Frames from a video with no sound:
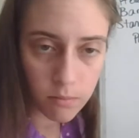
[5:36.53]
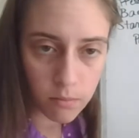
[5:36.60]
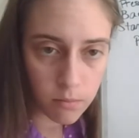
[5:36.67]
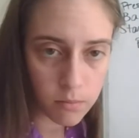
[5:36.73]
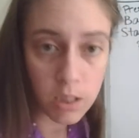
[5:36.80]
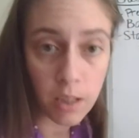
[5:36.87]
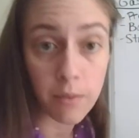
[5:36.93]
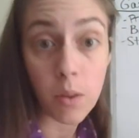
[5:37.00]

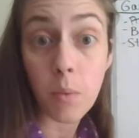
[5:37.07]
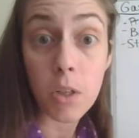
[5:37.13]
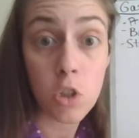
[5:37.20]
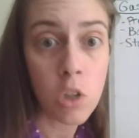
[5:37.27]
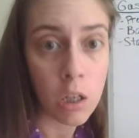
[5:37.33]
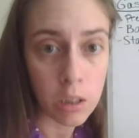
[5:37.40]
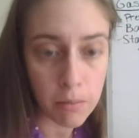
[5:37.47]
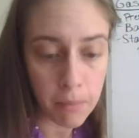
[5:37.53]
stuff that we
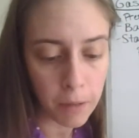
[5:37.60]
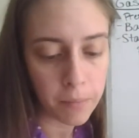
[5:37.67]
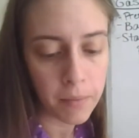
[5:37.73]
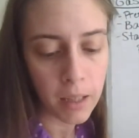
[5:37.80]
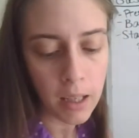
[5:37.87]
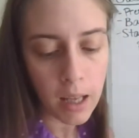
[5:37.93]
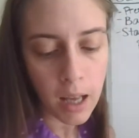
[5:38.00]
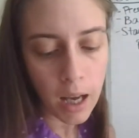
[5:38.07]
just talked about.
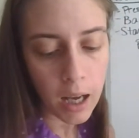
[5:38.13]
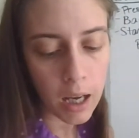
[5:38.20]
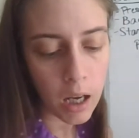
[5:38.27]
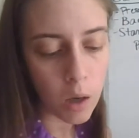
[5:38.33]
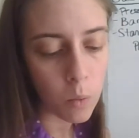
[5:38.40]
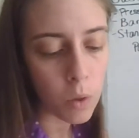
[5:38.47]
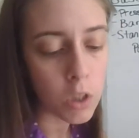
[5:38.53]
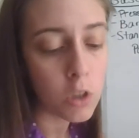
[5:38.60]

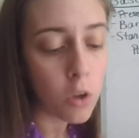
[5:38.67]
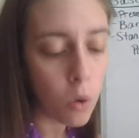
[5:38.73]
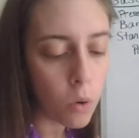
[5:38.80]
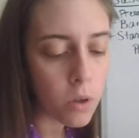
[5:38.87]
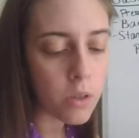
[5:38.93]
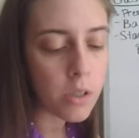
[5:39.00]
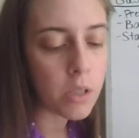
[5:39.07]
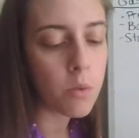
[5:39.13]
1
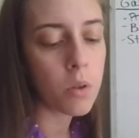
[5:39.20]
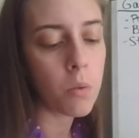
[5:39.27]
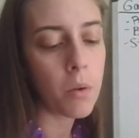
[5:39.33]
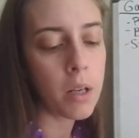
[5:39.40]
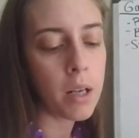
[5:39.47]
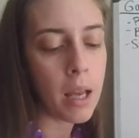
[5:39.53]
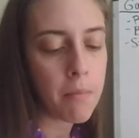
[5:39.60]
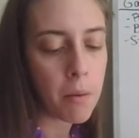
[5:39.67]
torr is equal to
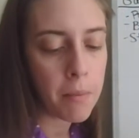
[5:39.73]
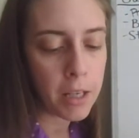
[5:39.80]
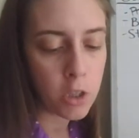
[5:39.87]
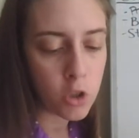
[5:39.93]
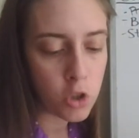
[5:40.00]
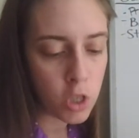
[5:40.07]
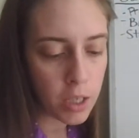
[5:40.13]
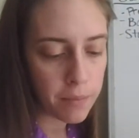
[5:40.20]
1
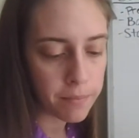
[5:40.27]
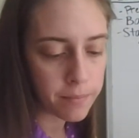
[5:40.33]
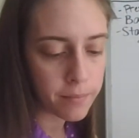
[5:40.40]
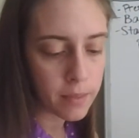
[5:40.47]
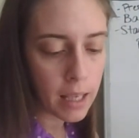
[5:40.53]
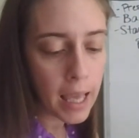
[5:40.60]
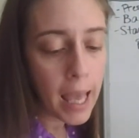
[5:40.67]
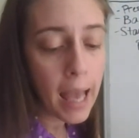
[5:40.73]
mmHg.
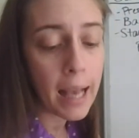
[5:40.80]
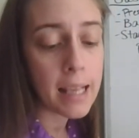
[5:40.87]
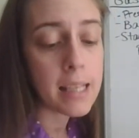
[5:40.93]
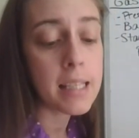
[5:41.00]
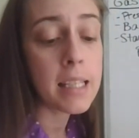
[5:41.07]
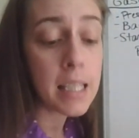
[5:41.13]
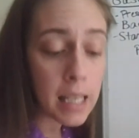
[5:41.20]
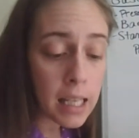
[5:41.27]
At
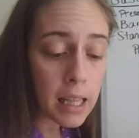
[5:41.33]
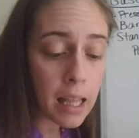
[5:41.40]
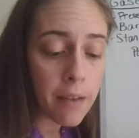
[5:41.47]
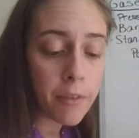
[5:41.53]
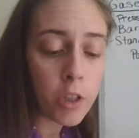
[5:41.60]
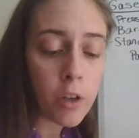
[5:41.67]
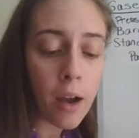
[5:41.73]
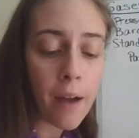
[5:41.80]
sea
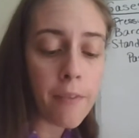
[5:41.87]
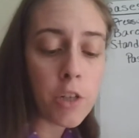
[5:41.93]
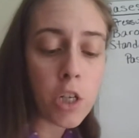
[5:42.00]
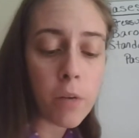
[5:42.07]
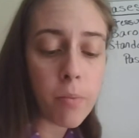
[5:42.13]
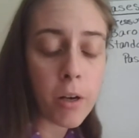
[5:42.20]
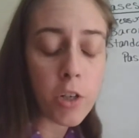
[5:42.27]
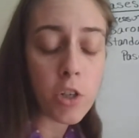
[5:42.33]
level, your average
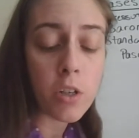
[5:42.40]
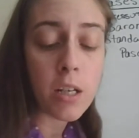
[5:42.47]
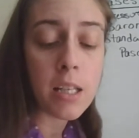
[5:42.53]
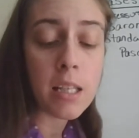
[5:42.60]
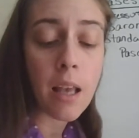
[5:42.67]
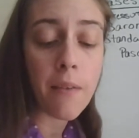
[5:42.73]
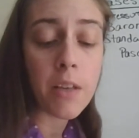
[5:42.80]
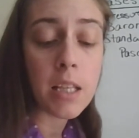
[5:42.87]
air pressure is
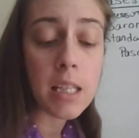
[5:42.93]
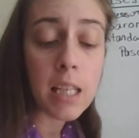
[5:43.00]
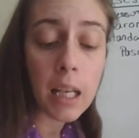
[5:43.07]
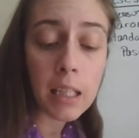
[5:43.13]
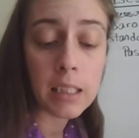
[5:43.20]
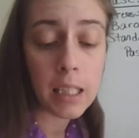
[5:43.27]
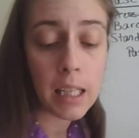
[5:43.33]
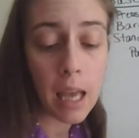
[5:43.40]

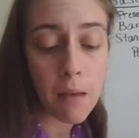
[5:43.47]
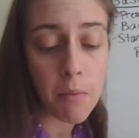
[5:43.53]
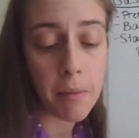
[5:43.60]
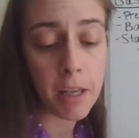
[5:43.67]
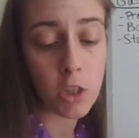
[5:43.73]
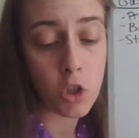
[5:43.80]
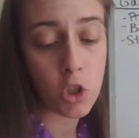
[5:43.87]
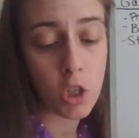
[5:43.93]
760
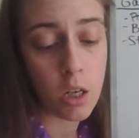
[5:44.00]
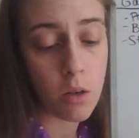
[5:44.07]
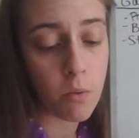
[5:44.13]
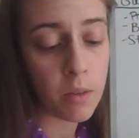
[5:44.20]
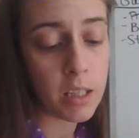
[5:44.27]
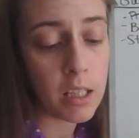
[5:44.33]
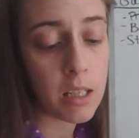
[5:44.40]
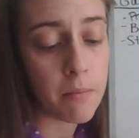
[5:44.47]
mmHg
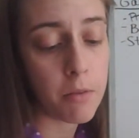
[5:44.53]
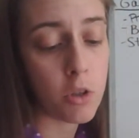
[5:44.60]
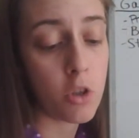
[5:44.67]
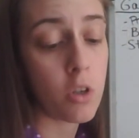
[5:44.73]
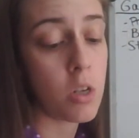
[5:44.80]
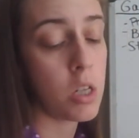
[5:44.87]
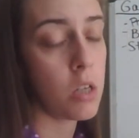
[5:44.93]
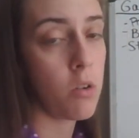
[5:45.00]
when the
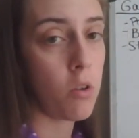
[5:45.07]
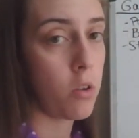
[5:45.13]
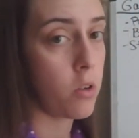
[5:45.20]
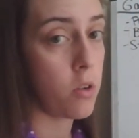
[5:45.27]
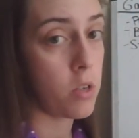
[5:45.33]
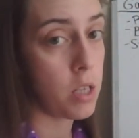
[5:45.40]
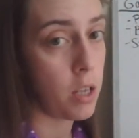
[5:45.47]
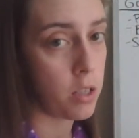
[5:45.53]
temperature is 0
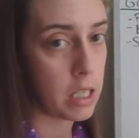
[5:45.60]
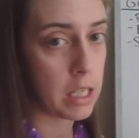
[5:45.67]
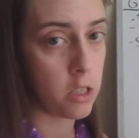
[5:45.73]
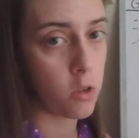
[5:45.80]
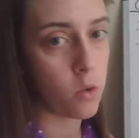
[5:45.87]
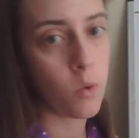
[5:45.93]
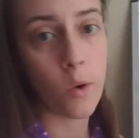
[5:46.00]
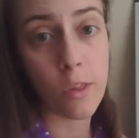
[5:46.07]
degrees
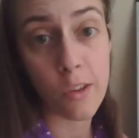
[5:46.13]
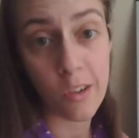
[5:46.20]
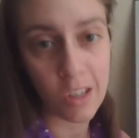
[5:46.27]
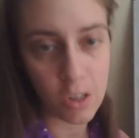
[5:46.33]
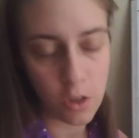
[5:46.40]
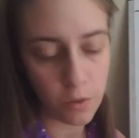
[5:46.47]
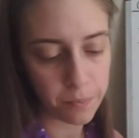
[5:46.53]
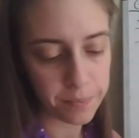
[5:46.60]
Celsius, or 32